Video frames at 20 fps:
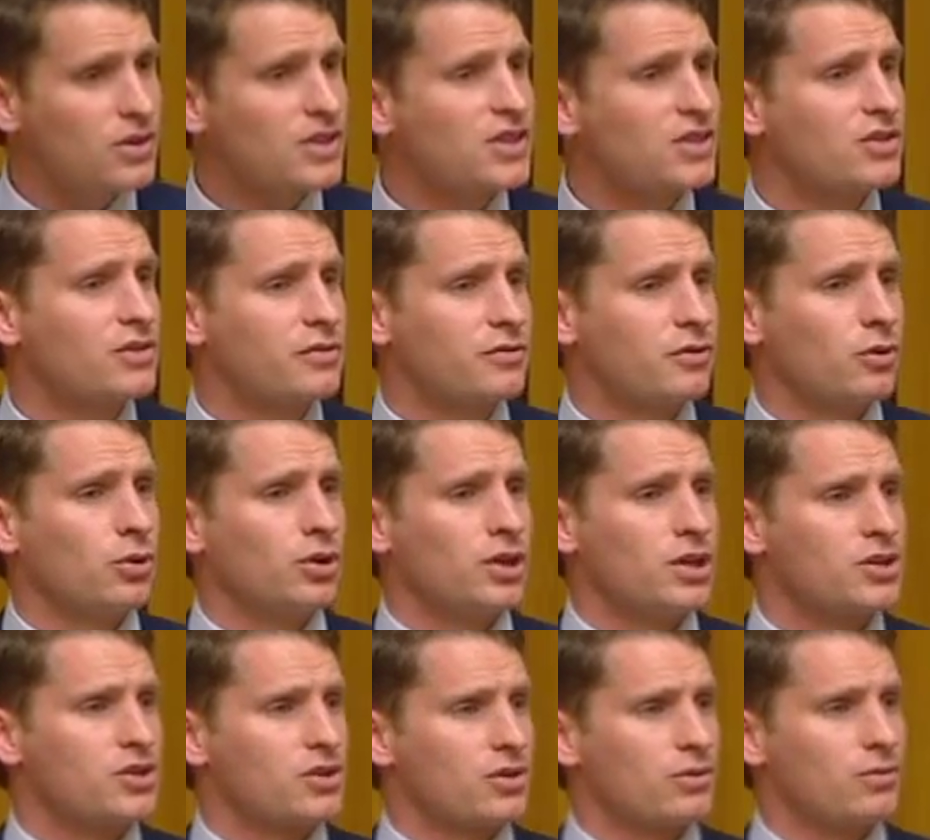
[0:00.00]
that this is a fraught
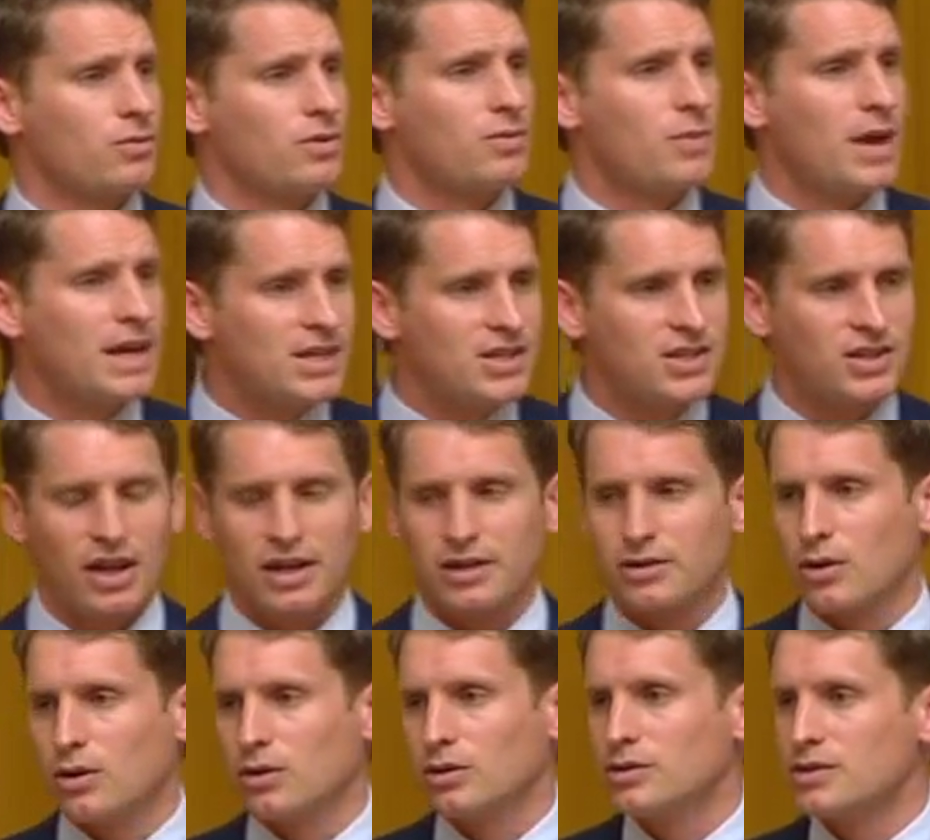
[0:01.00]
issue with many
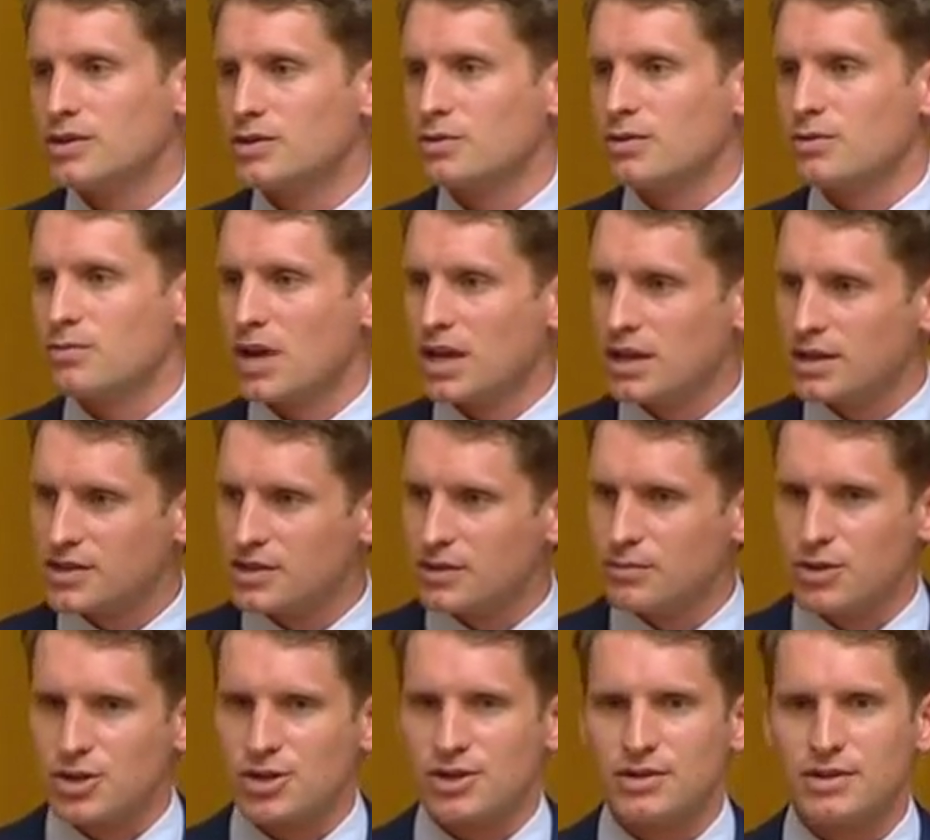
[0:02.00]
stakeholders, with many
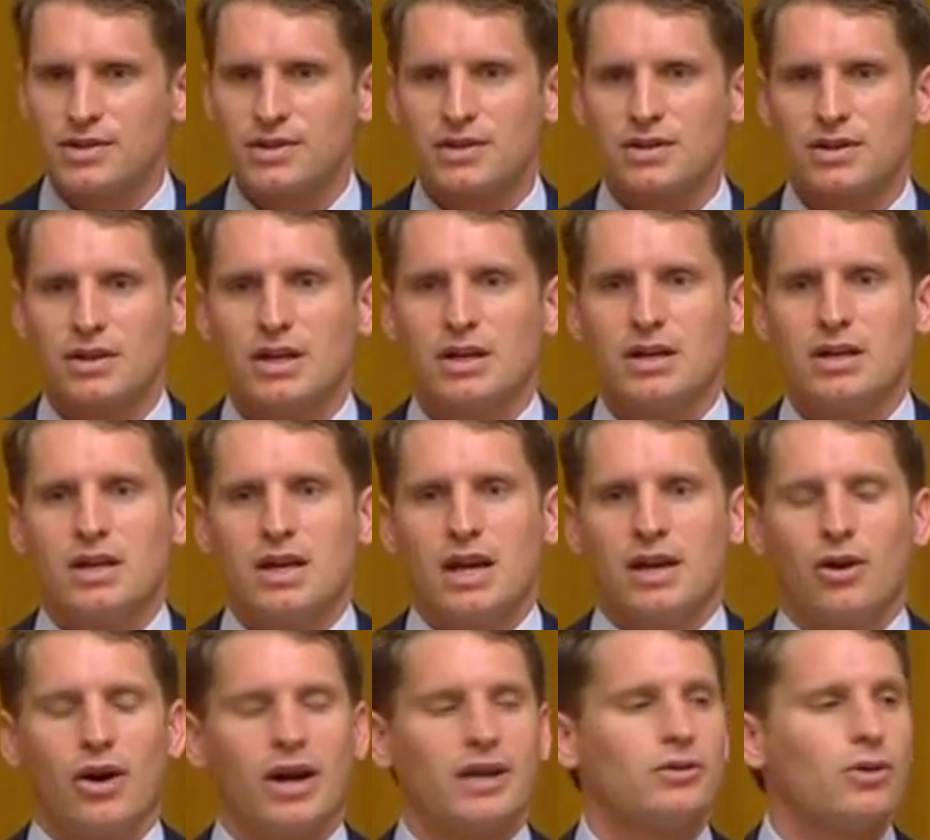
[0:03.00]
submissions,
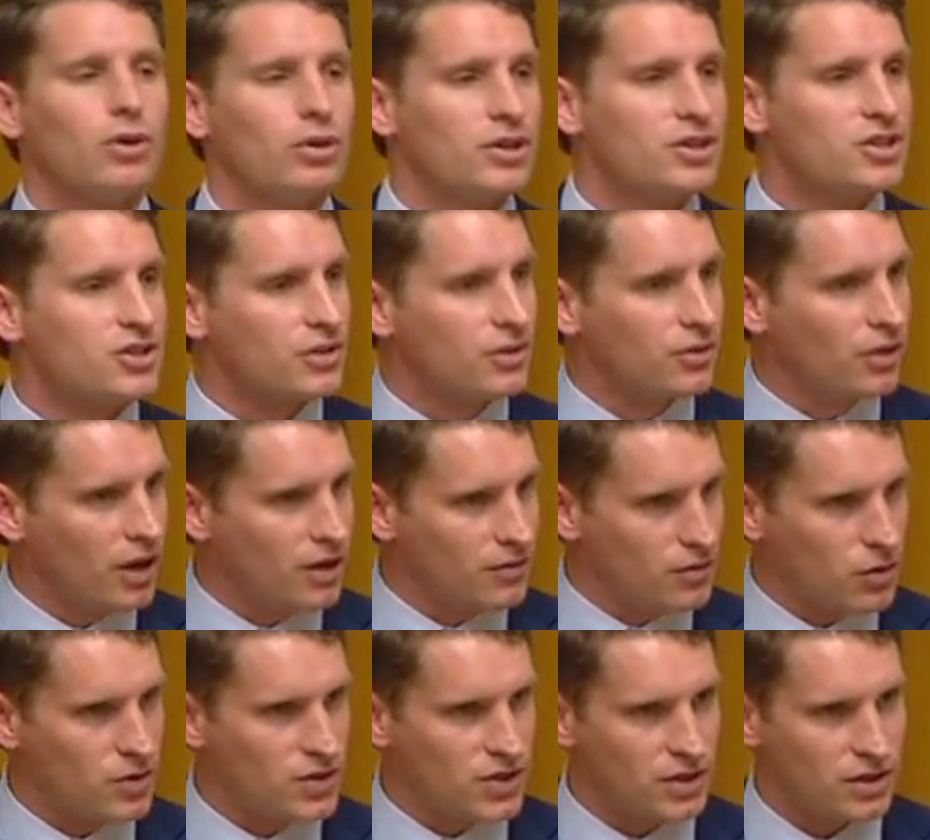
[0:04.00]
and I acknowledge the
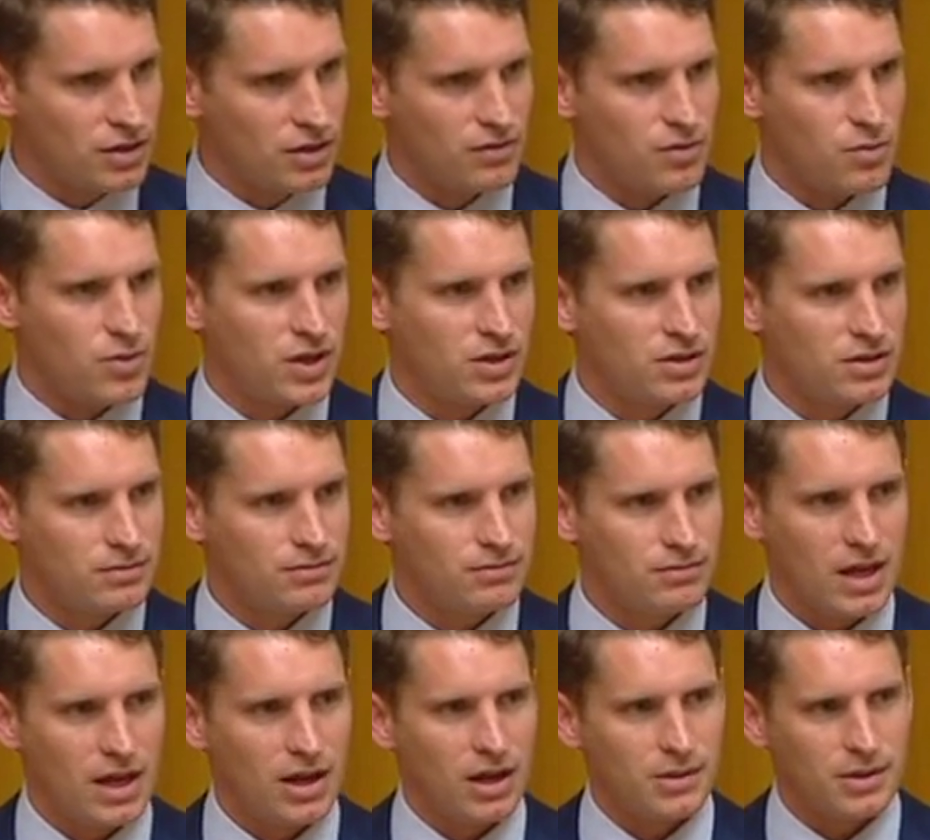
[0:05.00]
diversity of opinion,
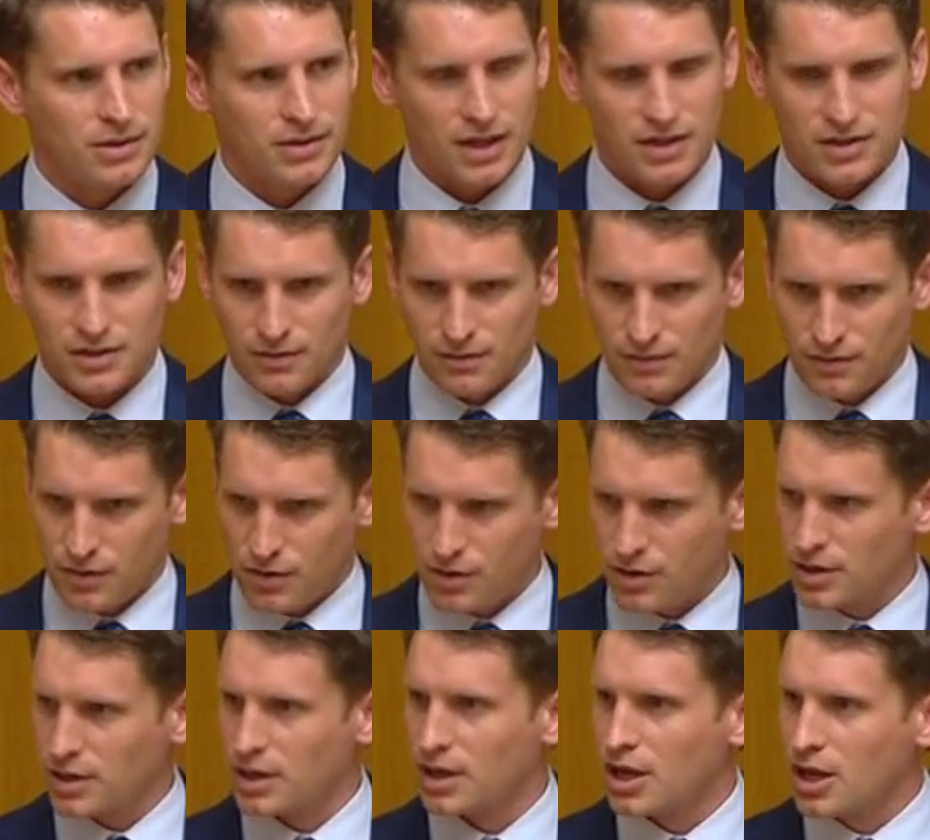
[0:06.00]
and I think that's a
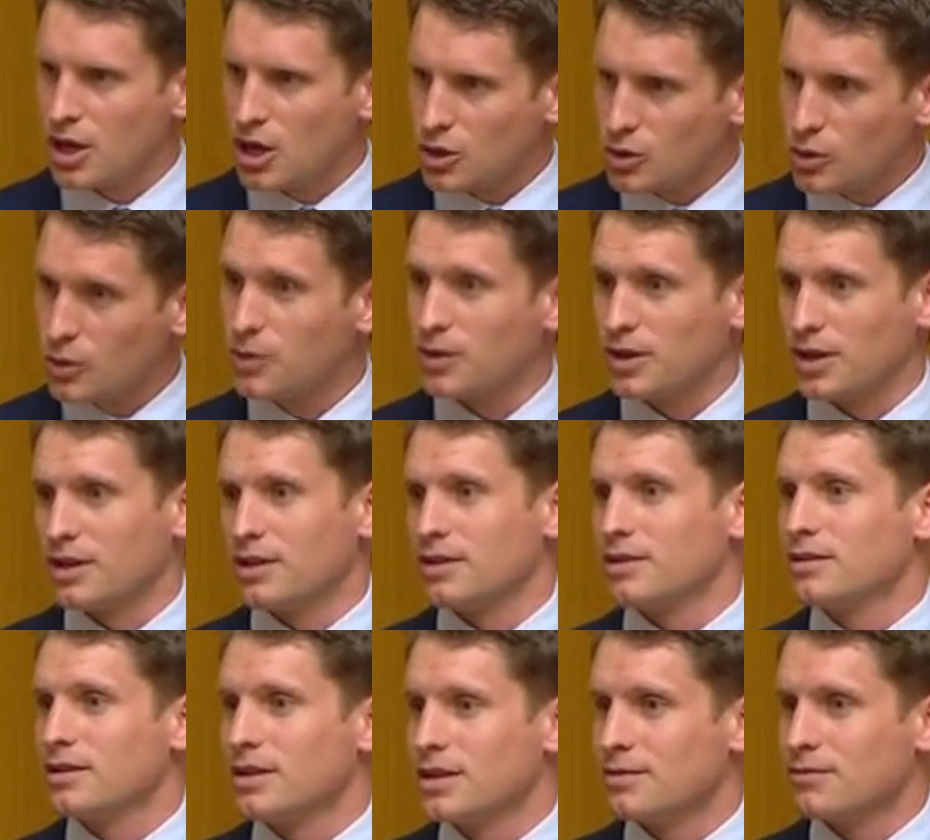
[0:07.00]
very good thing.
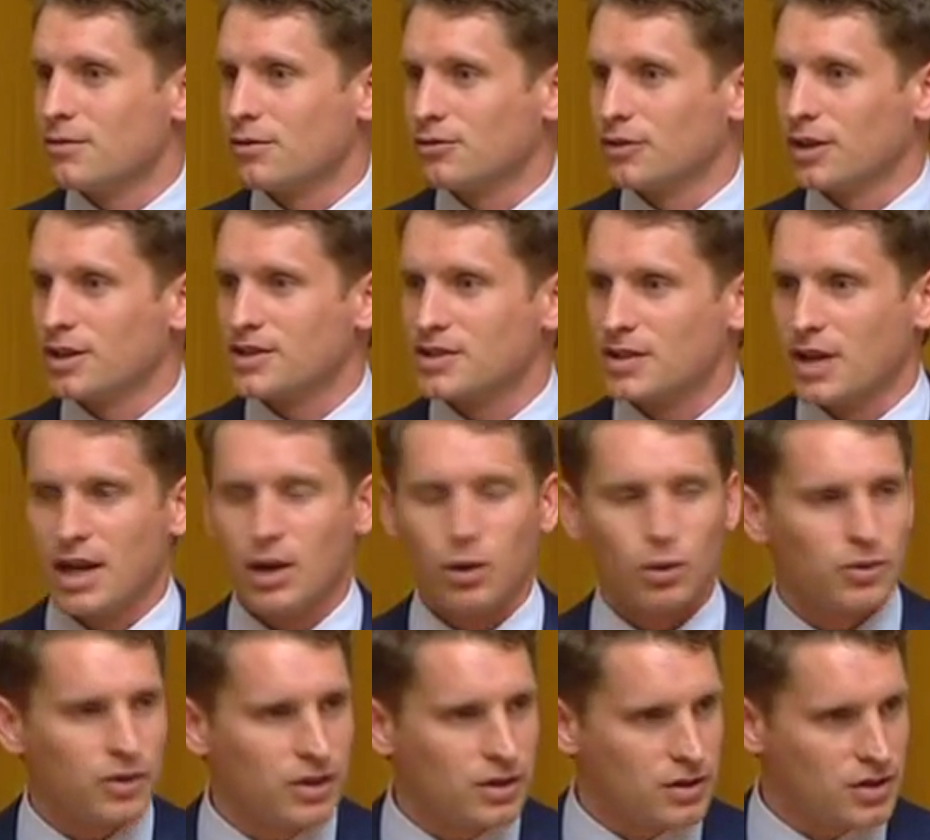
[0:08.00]
It reflects a
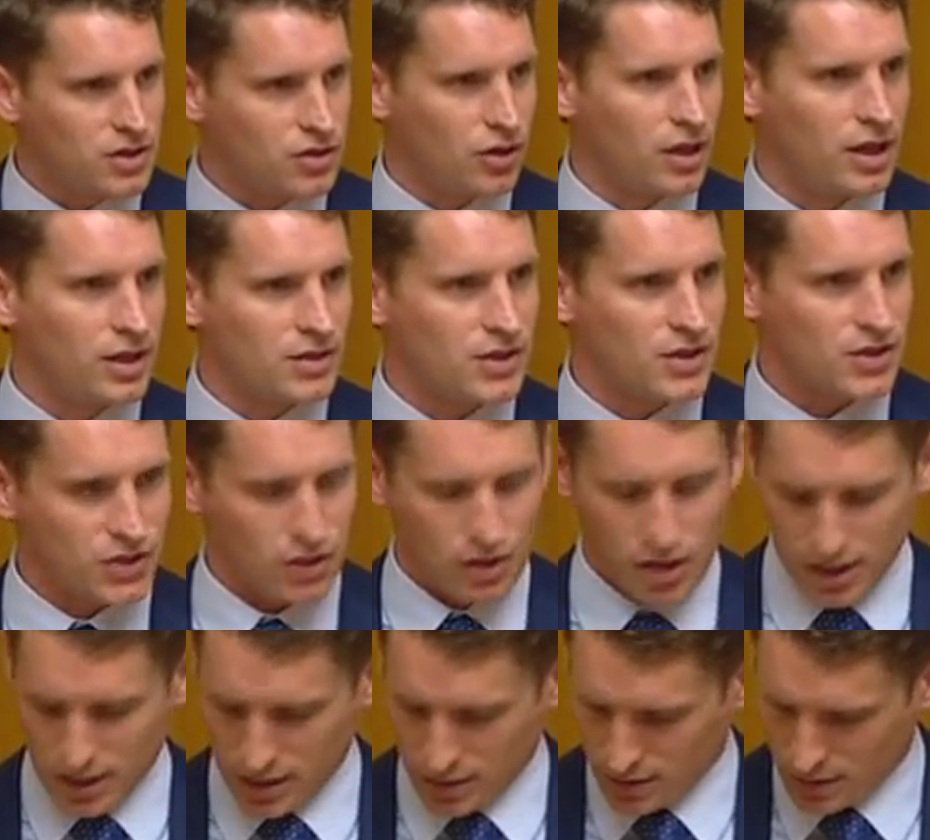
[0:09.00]
healthy Australian
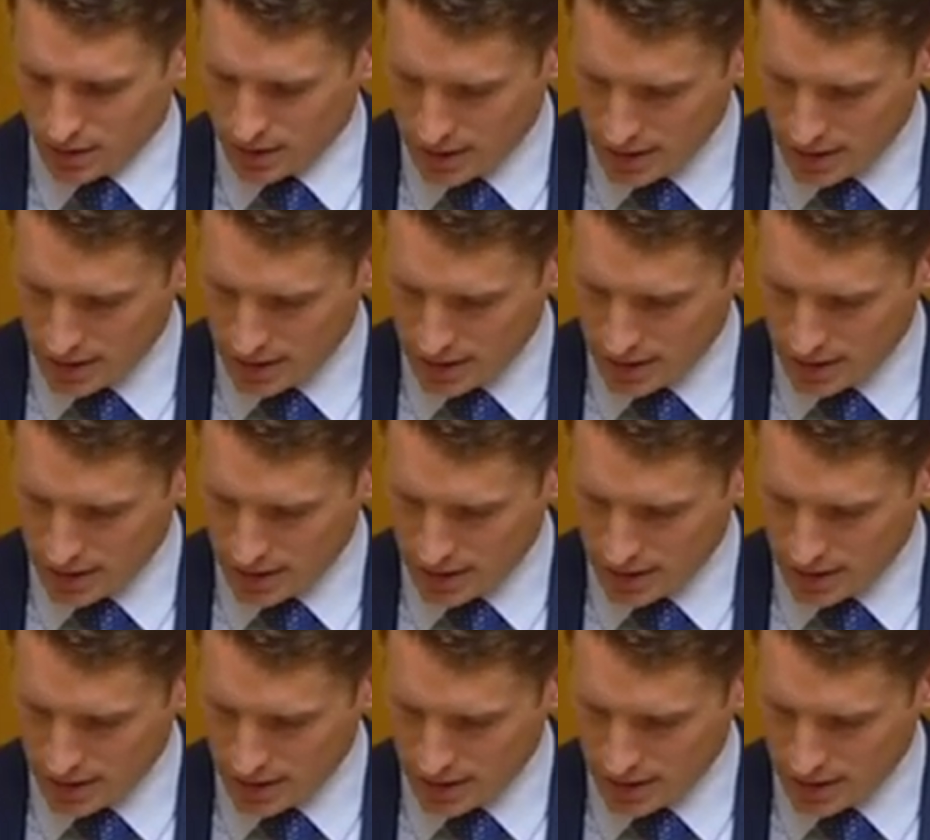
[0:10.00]
society.